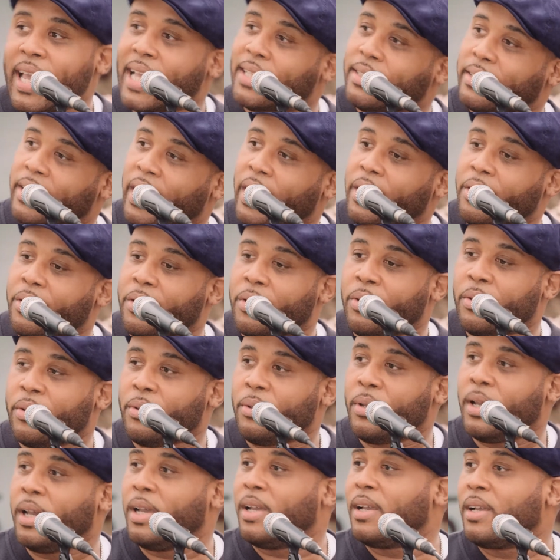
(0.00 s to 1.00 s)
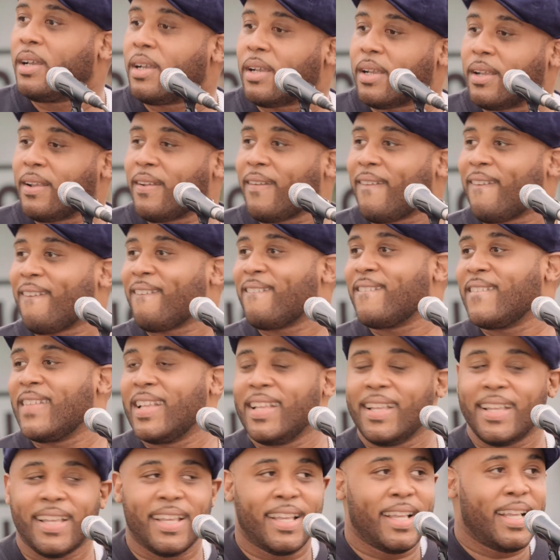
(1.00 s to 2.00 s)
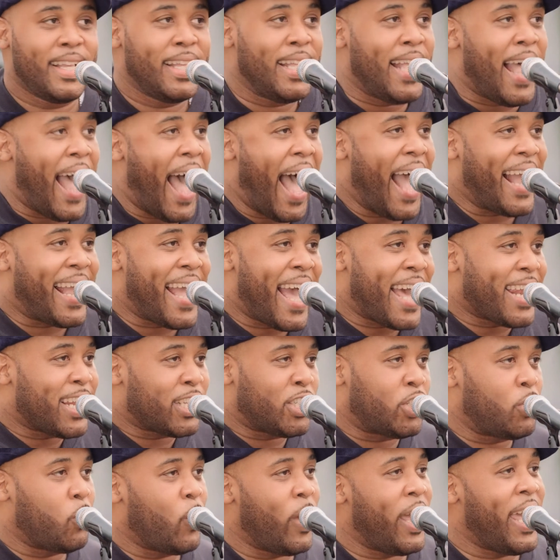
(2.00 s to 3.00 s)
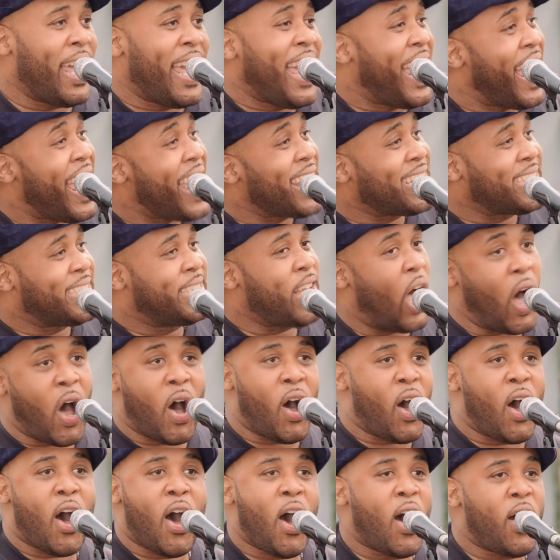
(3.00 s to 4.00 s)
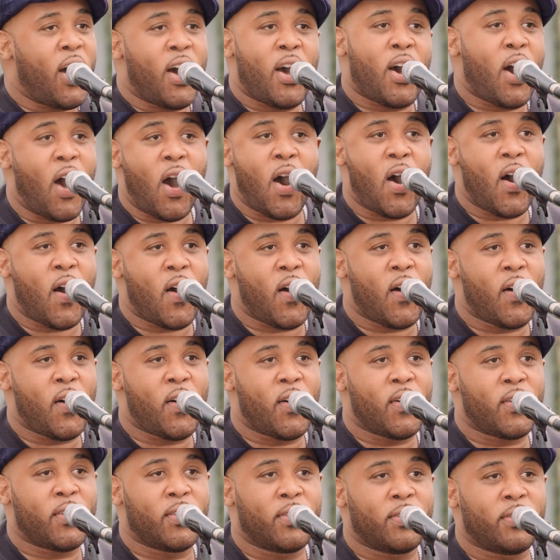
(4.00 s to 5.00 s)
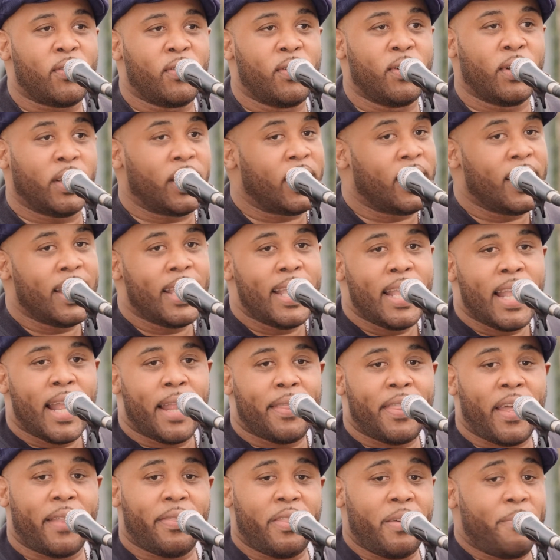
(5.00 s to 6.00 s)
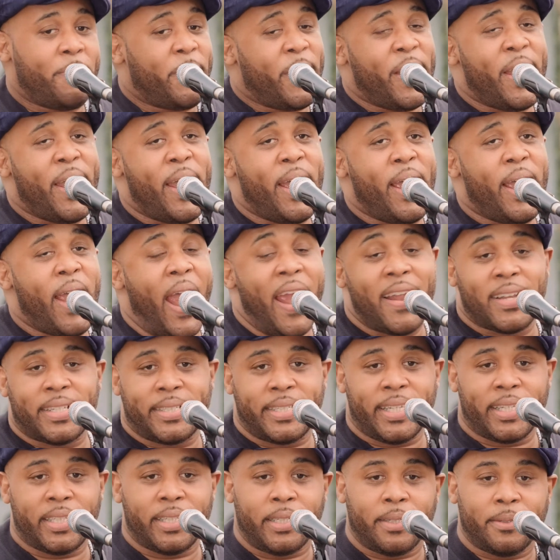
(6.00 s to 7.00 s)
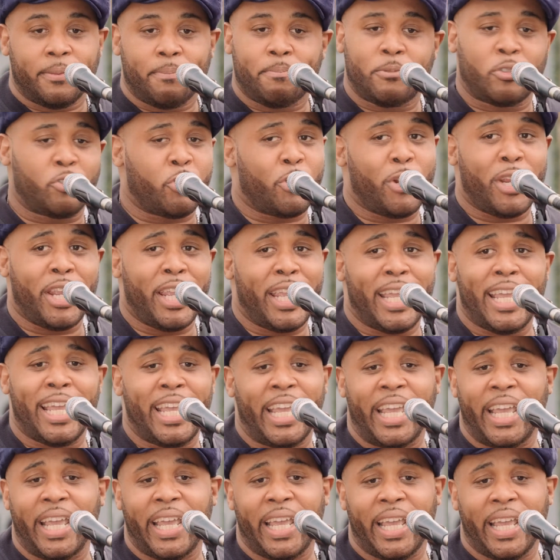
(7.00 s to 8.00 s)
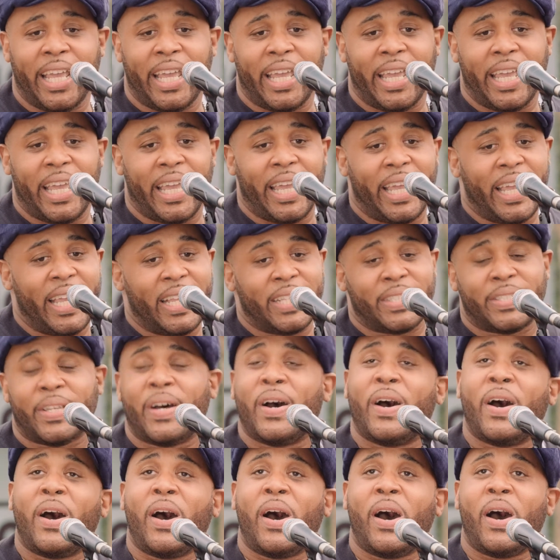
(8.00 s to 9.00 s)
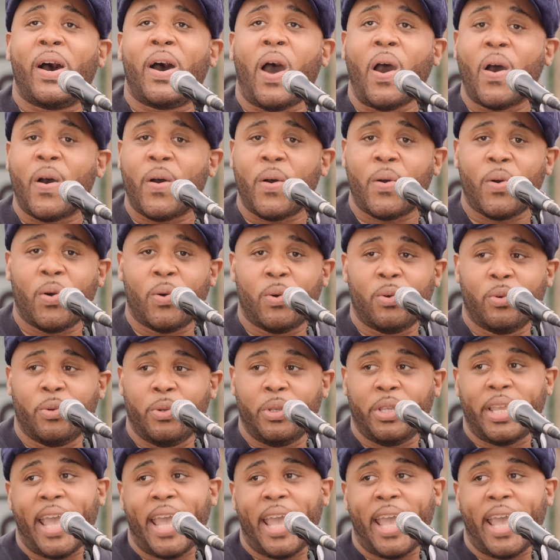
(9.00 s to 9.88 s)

yes they do. I got a sweet song than the birds in the trees, oh